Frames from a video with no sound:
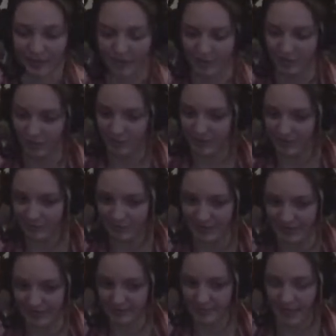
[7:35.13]
We
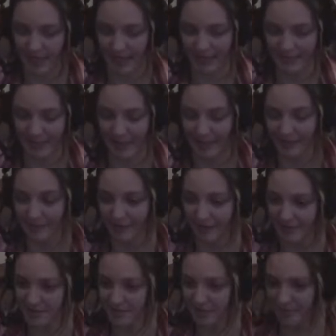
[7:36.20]
did add Maddie
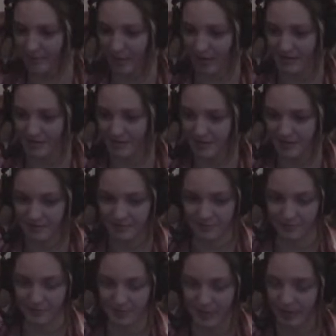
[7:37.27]
Ferris to our roster,
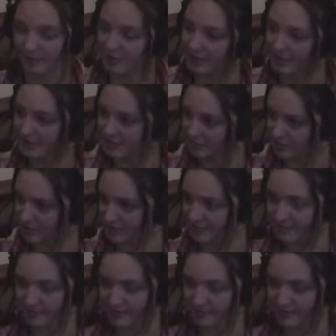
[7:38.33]
who's been a great addition.